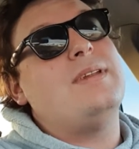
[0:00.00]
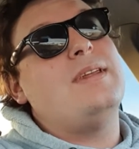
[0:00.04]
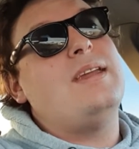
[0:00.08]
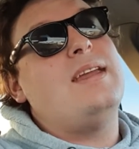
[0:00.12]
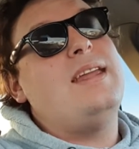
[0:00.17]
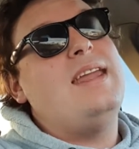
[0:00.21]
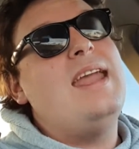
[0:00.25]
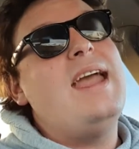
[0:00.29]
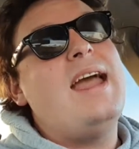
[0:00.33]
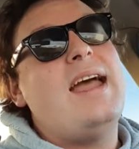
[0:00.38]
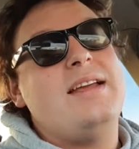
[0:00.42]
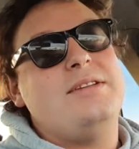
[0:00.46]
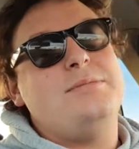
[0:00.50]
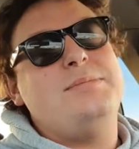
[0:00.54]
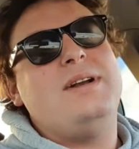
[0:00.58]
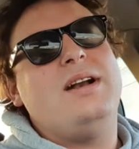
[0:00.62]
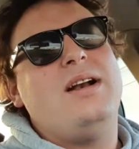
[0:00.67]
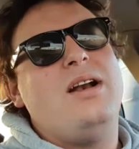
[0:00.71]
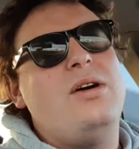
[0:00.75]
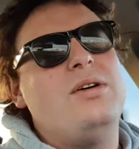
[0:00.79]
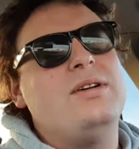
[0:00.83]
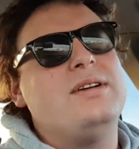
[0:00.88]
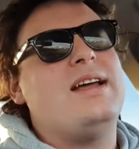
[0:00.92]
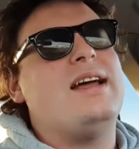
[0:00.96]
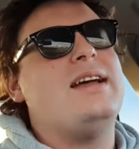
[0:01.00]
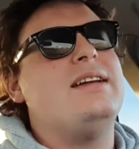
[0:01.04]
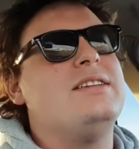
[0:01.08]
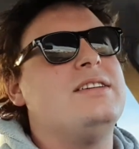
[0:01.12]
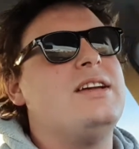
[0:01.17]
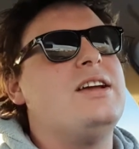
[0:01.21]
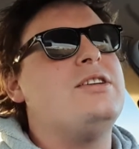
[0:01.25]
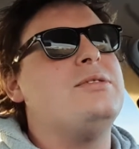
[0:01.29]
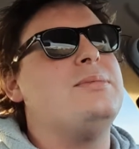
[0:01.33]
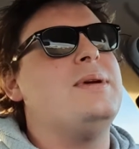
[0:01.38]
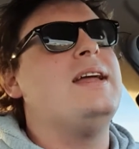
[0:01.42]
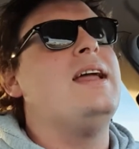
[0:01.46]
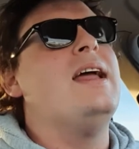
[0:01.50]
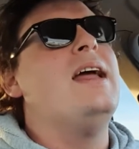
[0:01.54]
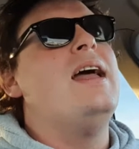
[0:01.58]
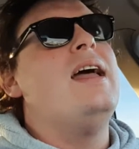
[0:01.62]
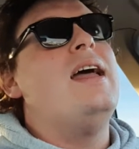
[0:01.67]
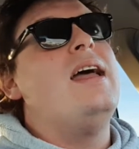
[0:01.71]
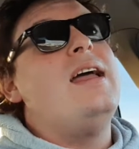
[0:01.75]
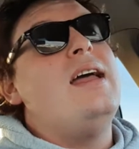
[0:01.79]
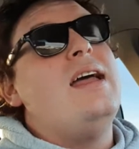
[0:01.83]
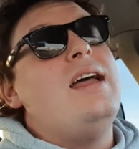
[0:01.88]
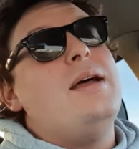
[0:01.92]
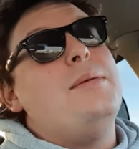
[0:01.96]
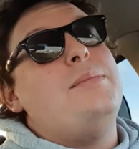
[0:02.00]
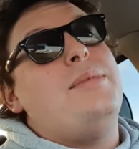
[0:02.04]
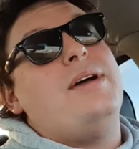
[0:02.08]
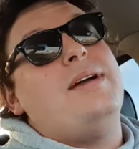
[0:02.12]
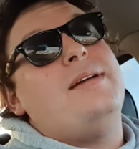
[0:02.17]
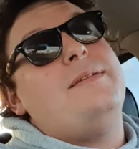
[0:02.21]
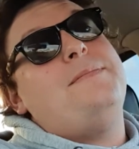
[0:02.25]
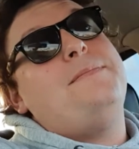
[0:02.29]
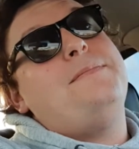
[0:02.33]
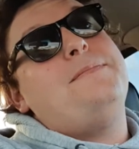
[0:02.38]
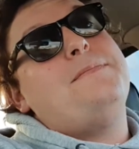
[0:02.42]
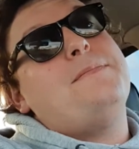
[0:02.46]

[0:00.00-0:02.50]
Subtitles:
Yeah, it's been a long day, excuse me, but